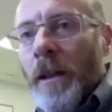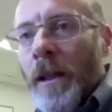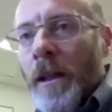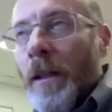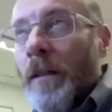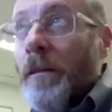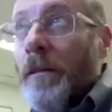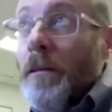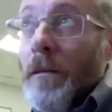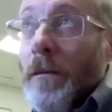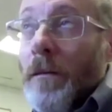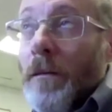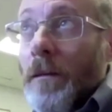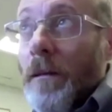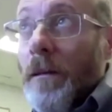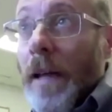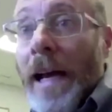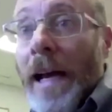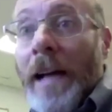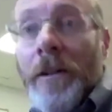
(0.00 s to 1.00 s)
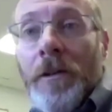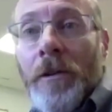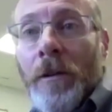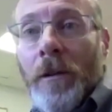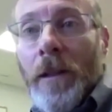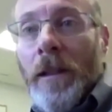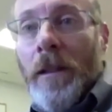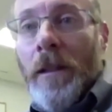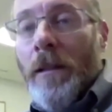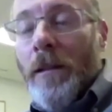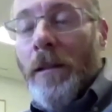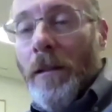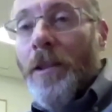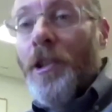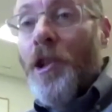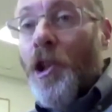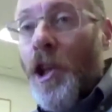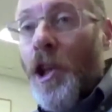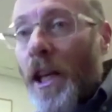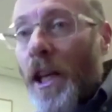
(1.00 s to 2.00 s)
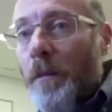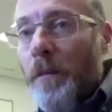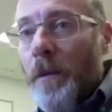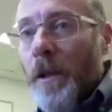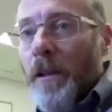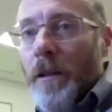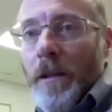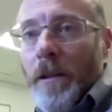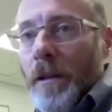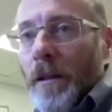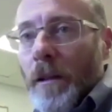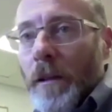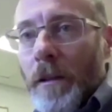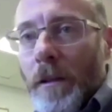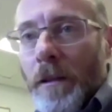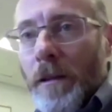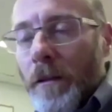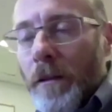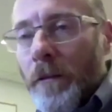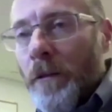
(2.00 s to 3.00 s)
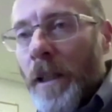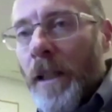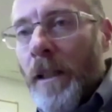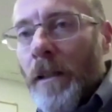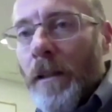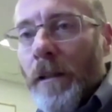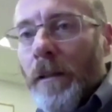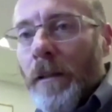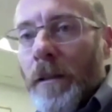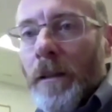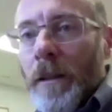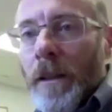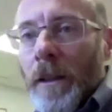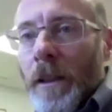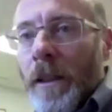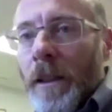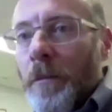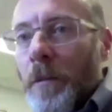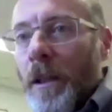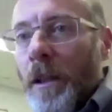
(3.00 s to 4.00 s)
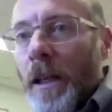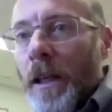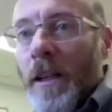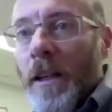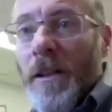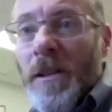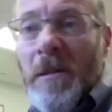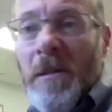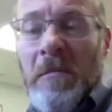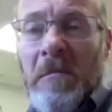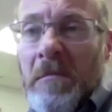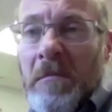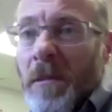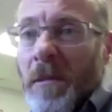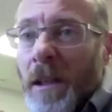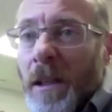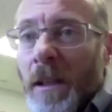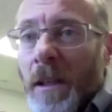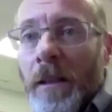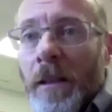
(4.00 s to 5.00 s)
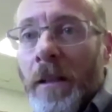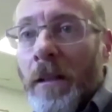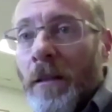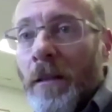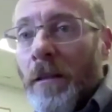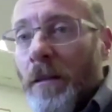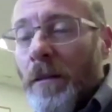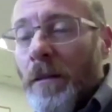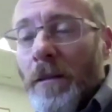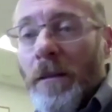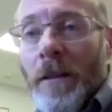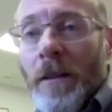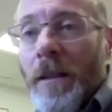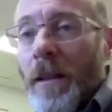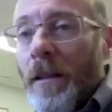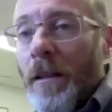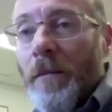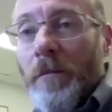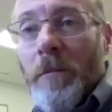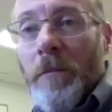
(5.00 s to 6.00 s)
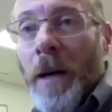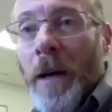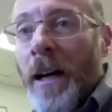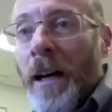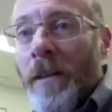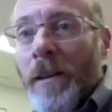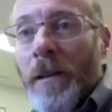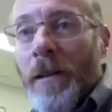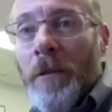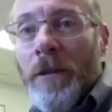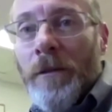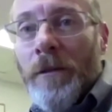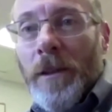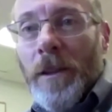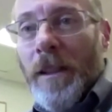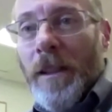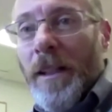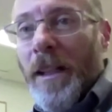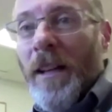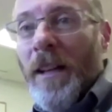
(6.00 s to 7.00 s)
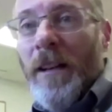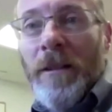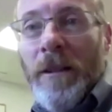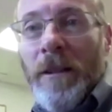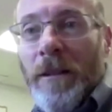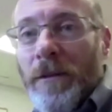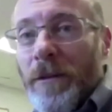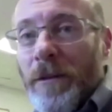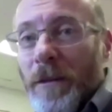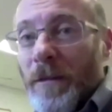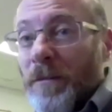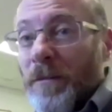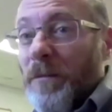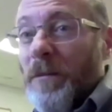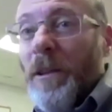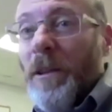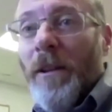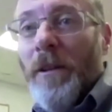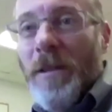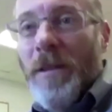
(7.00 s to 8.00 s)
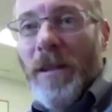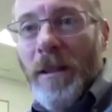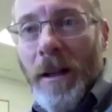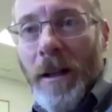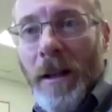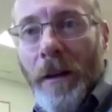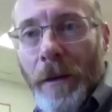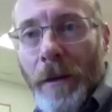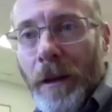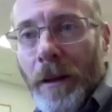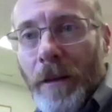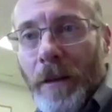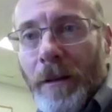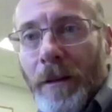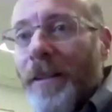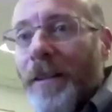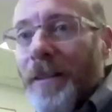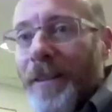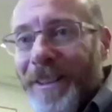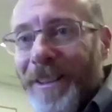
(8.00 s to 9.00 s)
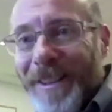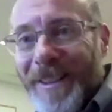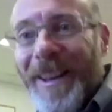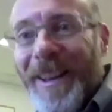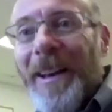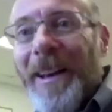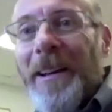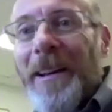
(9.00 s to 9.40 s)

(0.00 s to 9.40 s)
um, are actually cheap insulins, regular and NPH. Here, you can buy them over the counter for close to nothing because